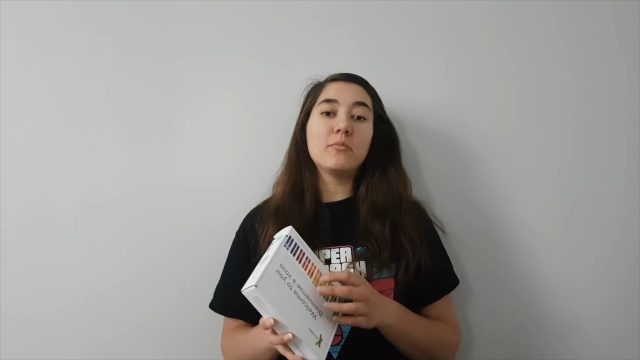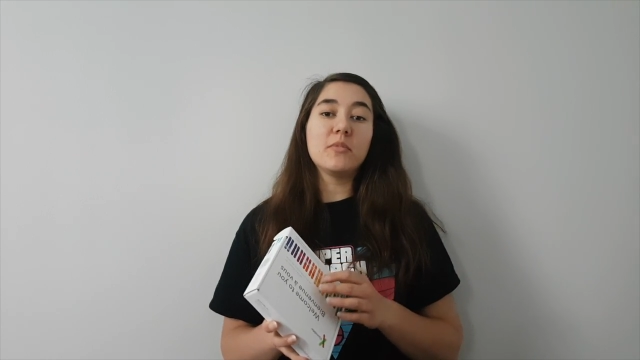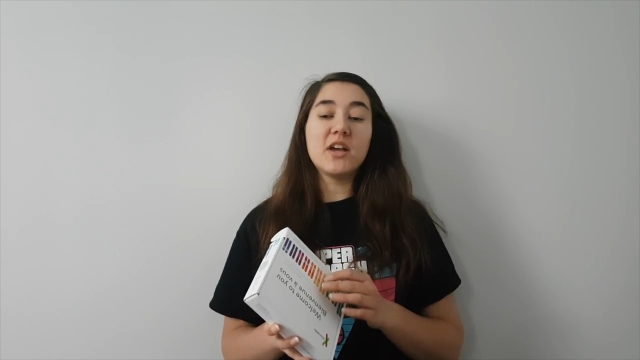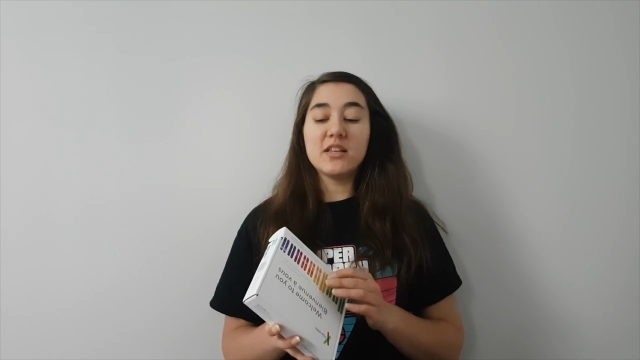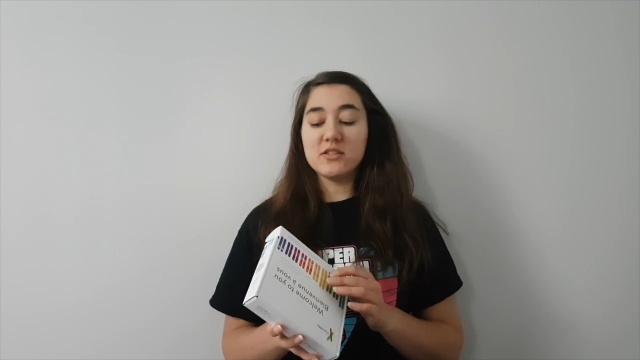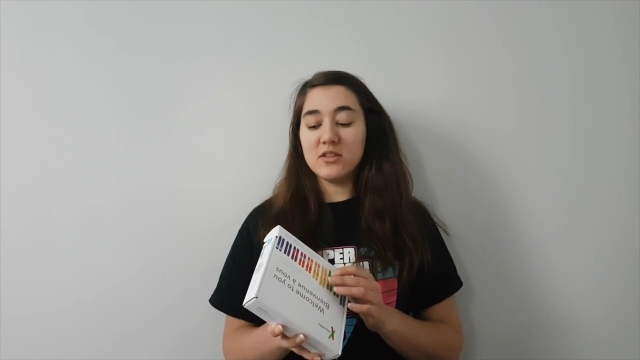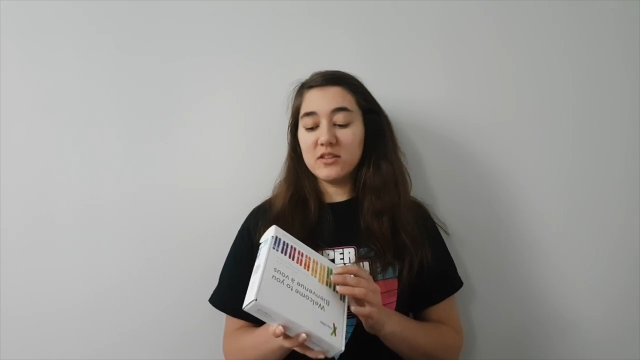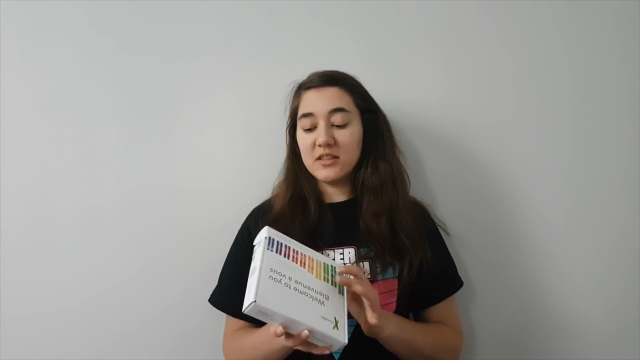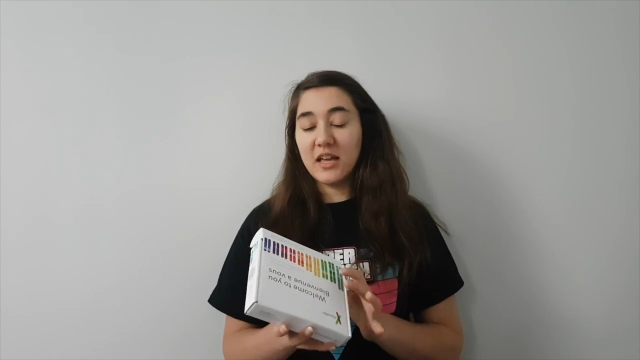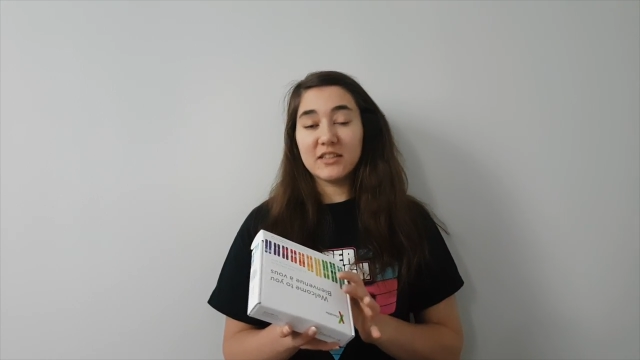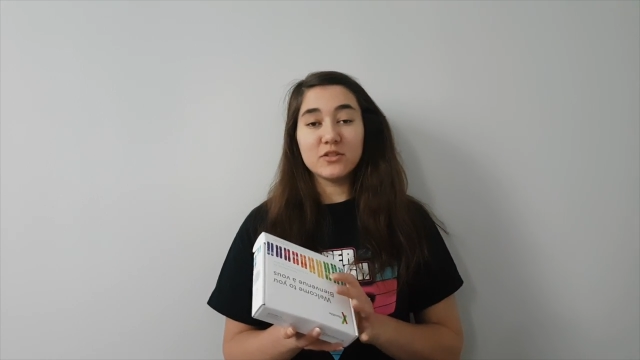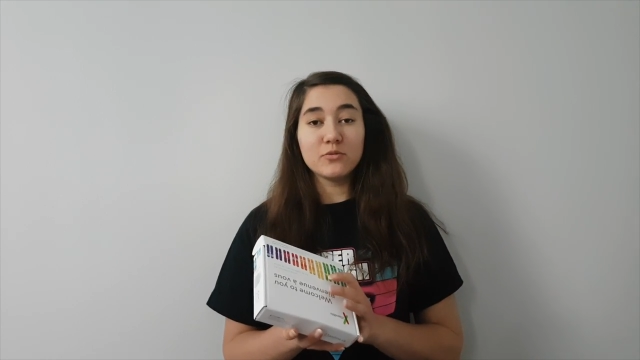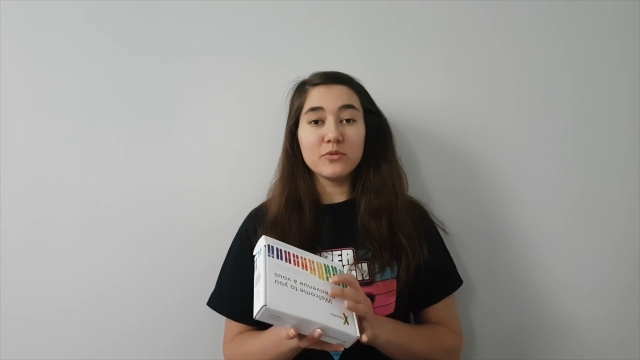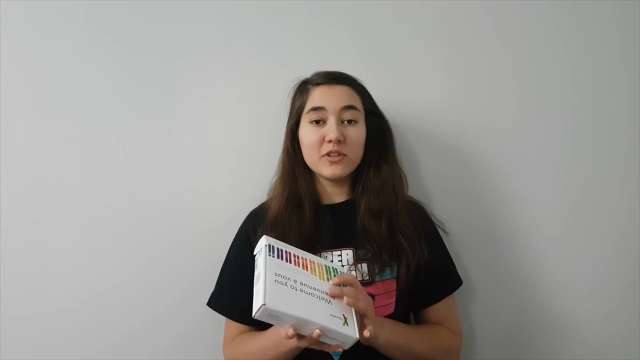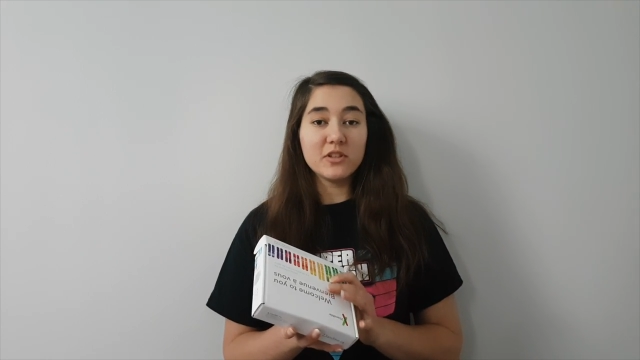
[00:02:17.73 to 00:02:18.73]
And that's
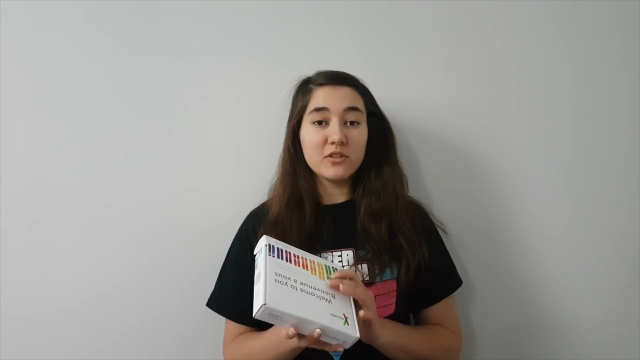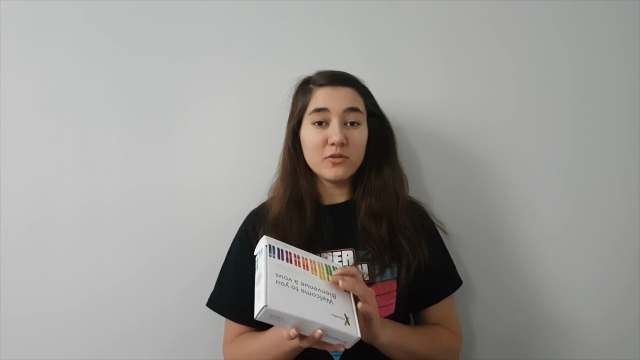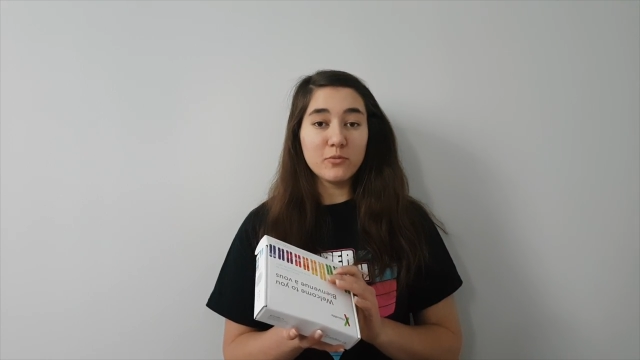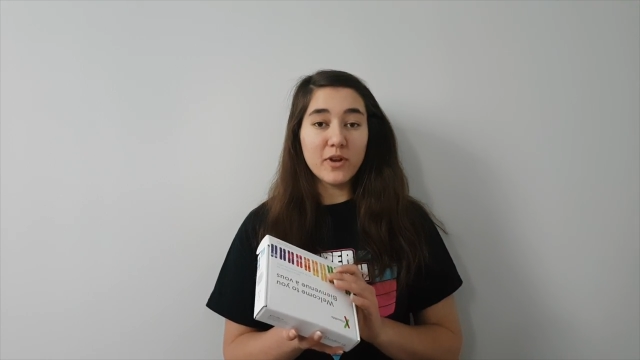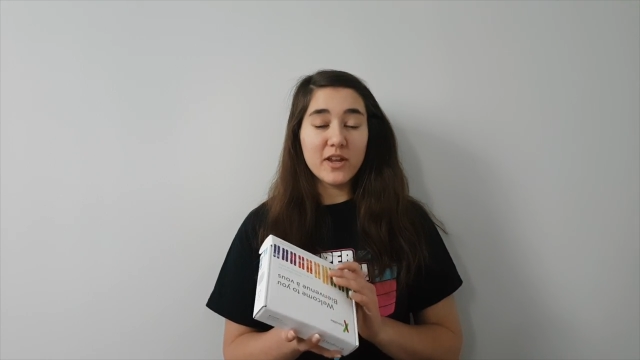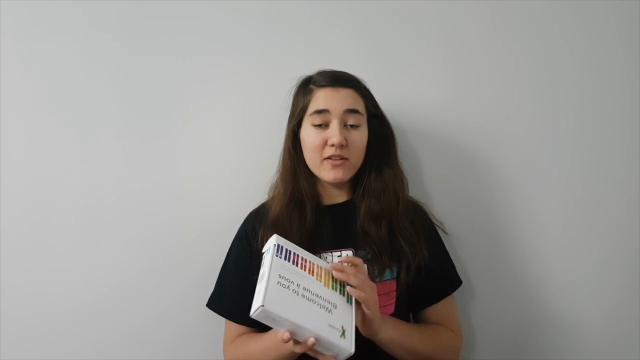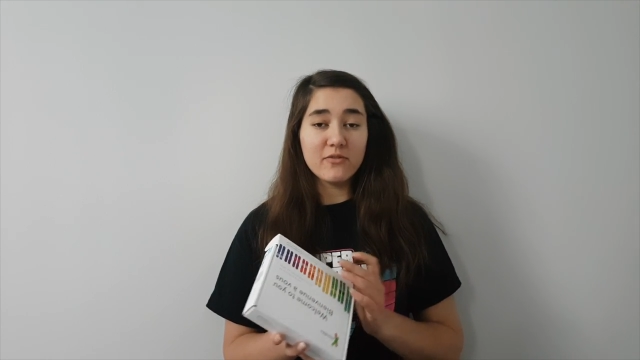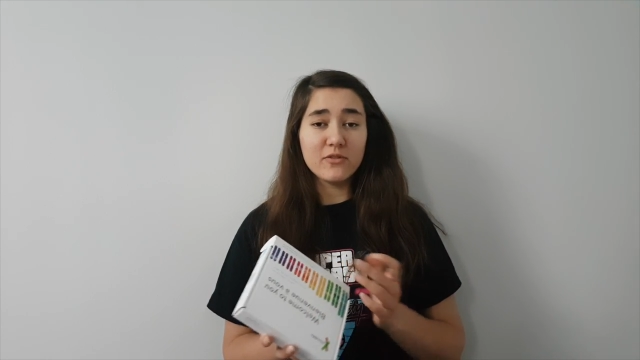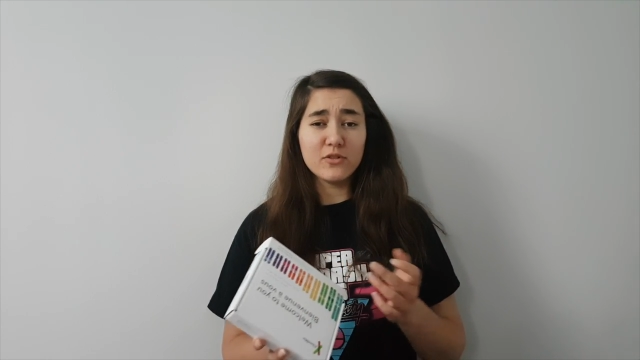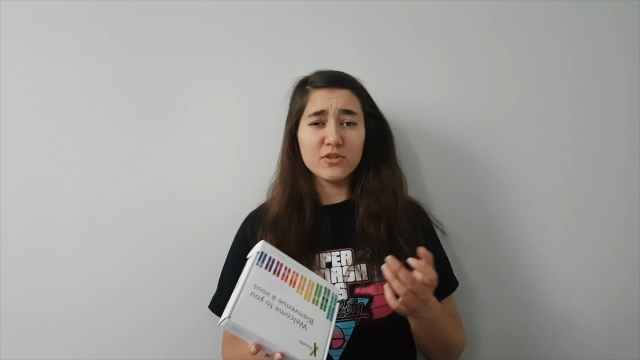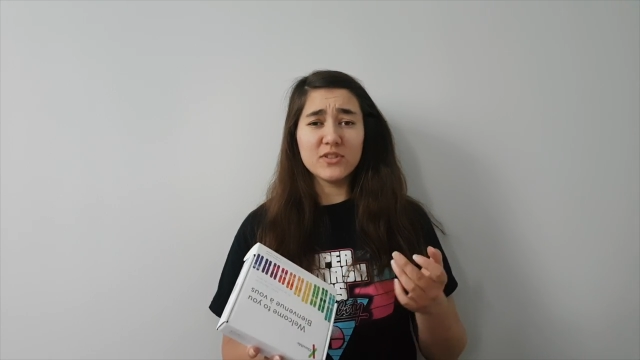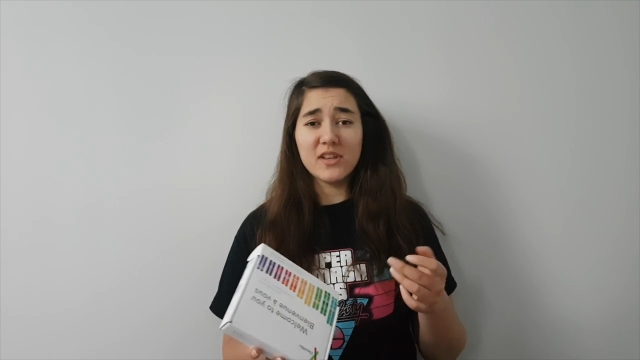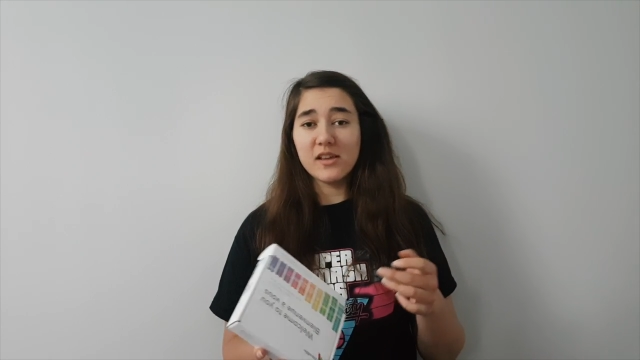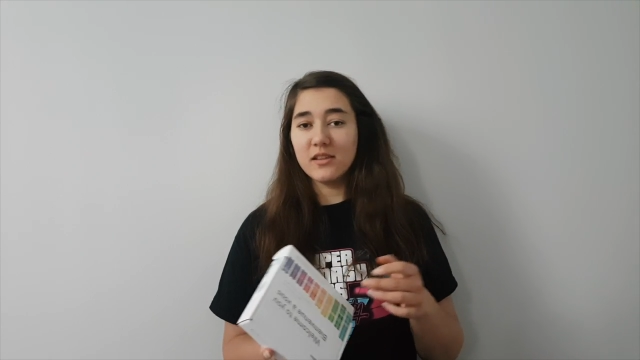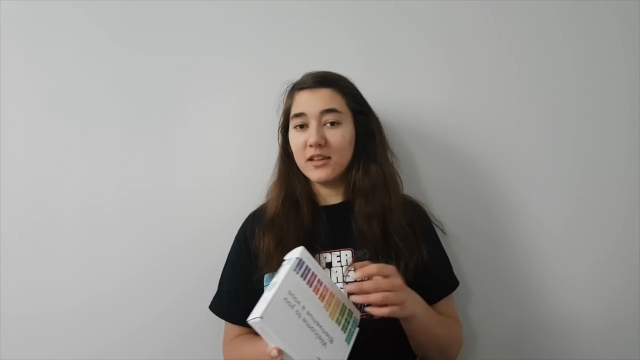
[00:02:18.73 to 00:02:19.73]
a really good way if you're,
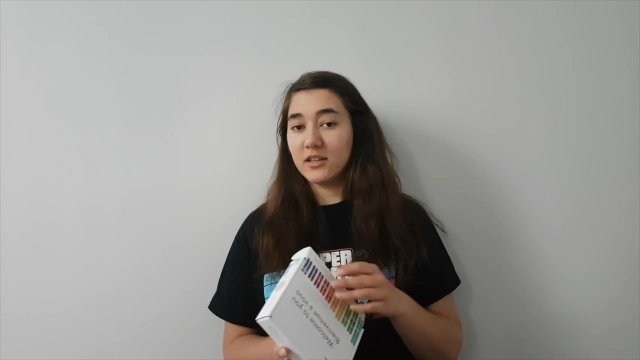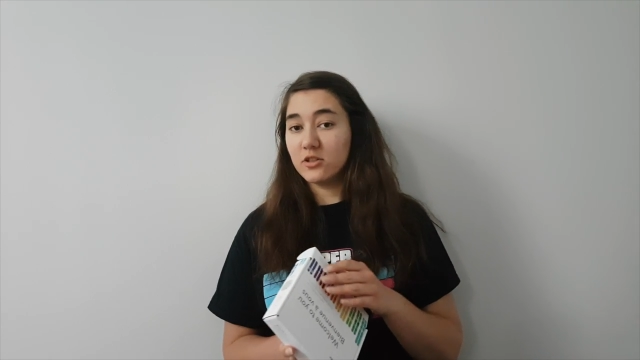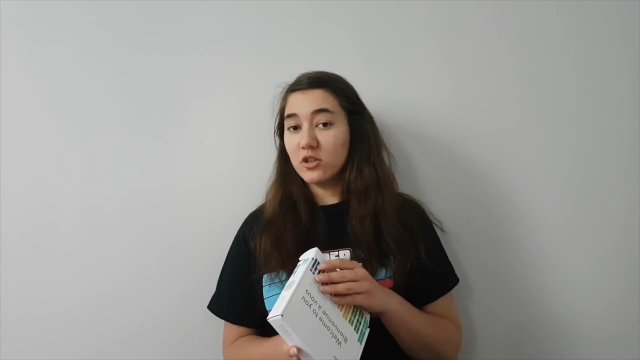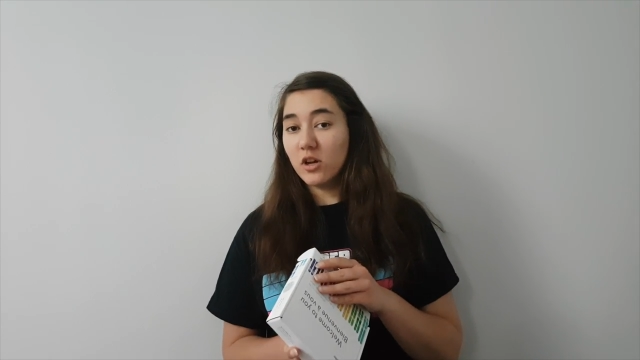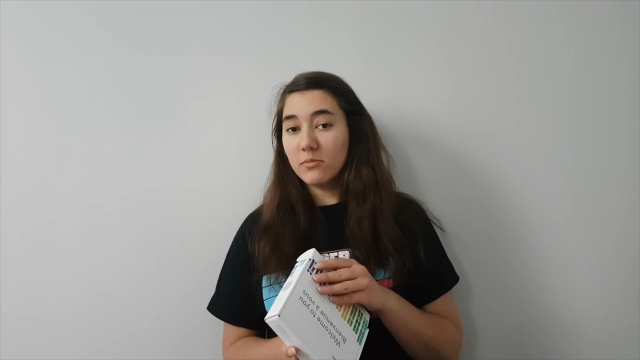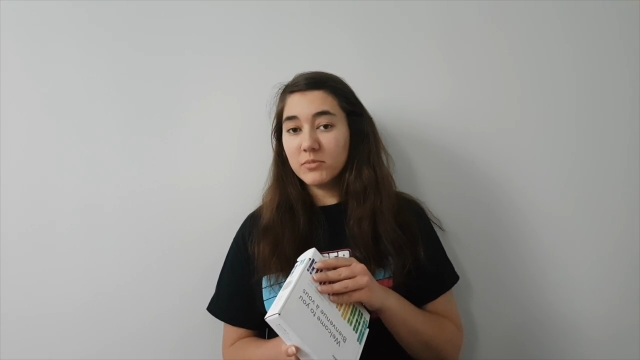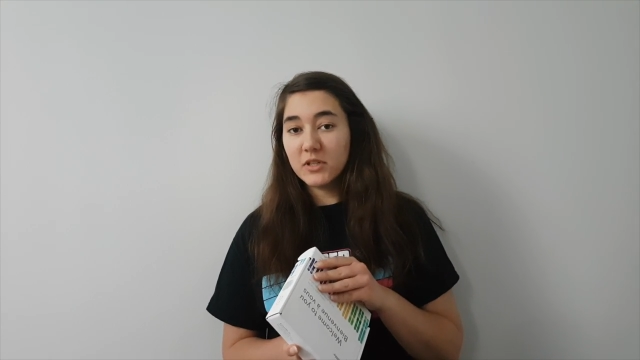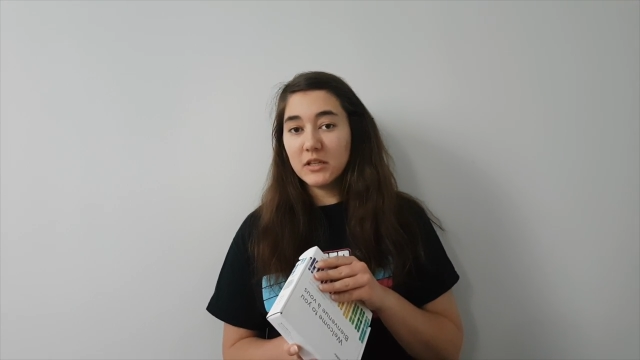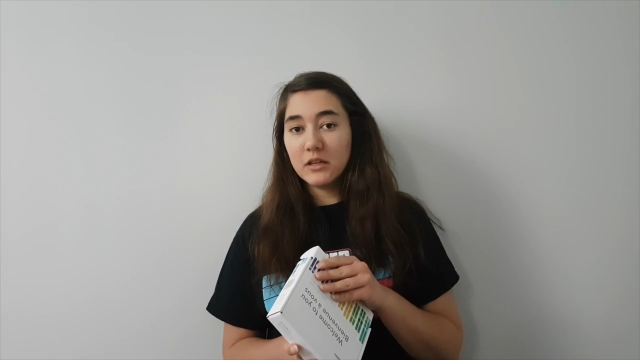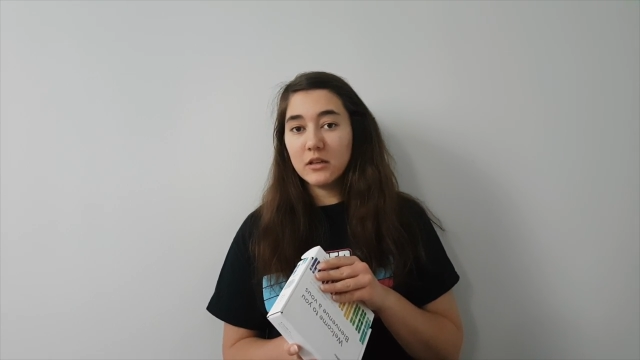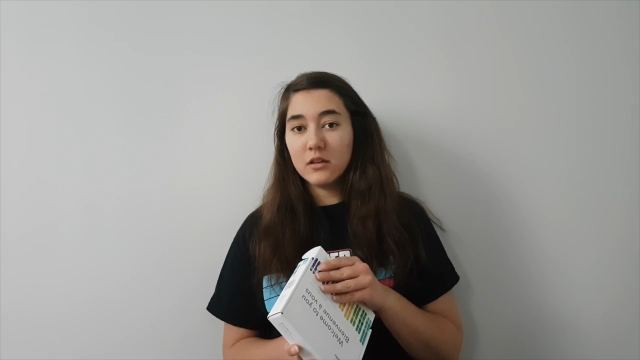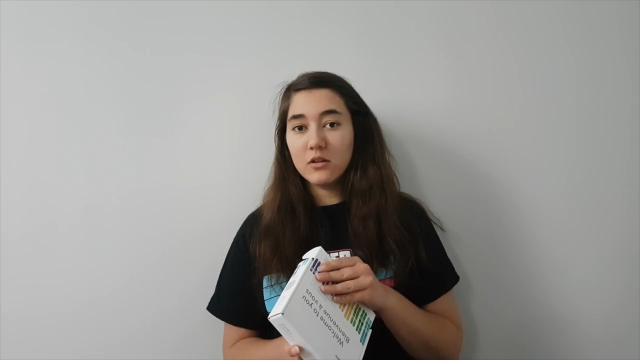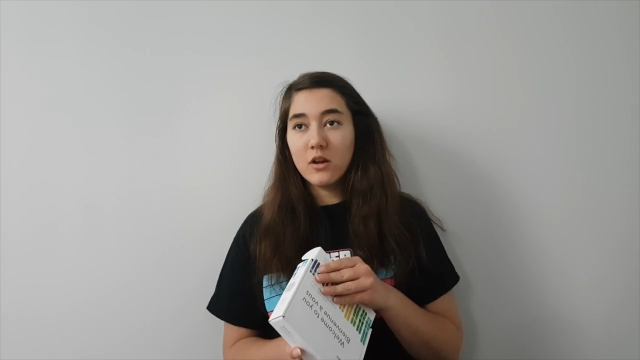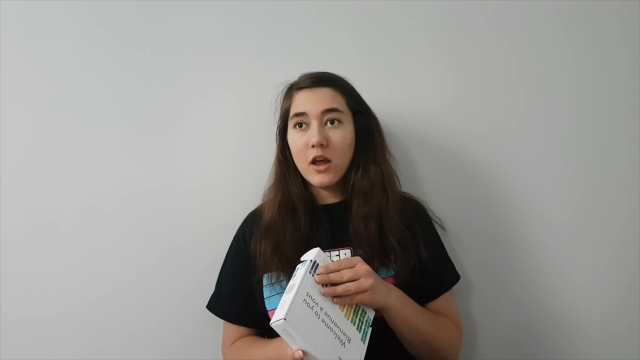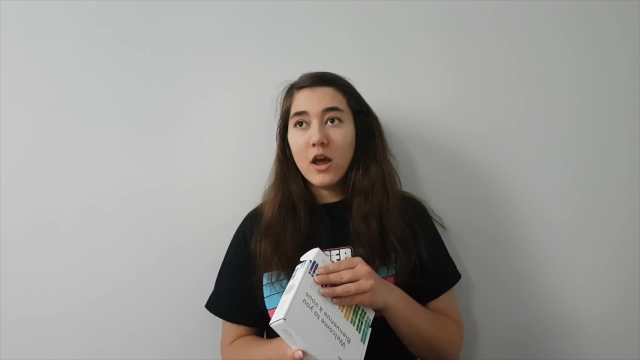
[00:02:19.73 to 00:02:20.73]
say, like adopted,